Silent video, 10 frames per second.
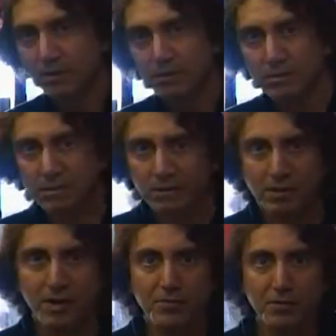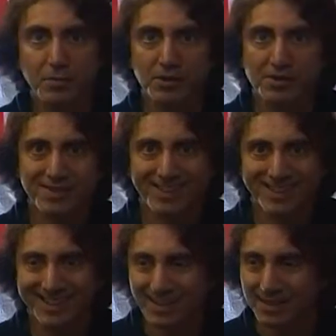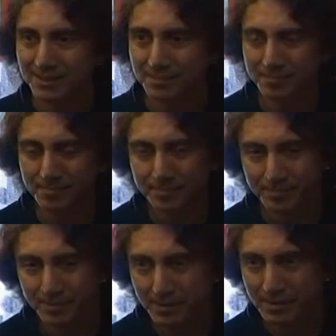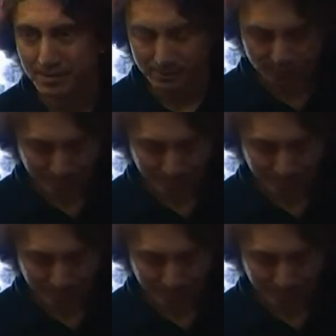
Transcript: was probably levy bells, probably